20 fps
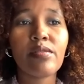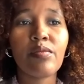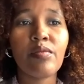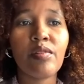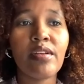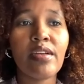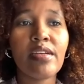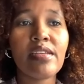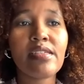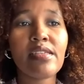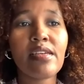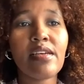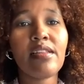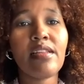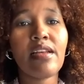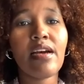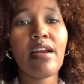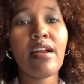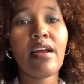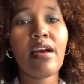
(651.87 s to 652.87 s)
When I said
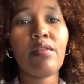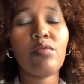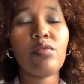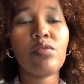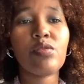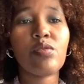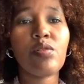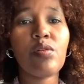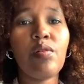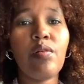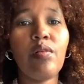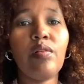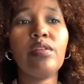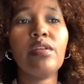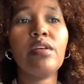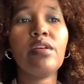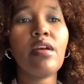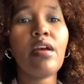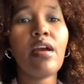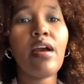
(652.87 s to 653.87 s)
that, I was told
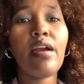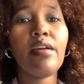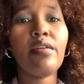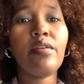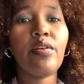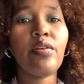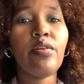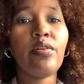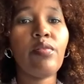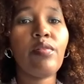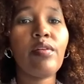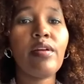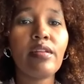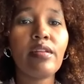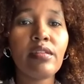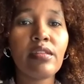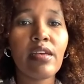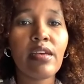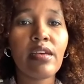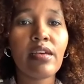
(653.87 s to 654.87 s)
I didn't know
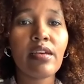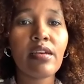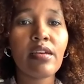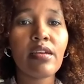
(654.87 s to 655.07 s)
anything.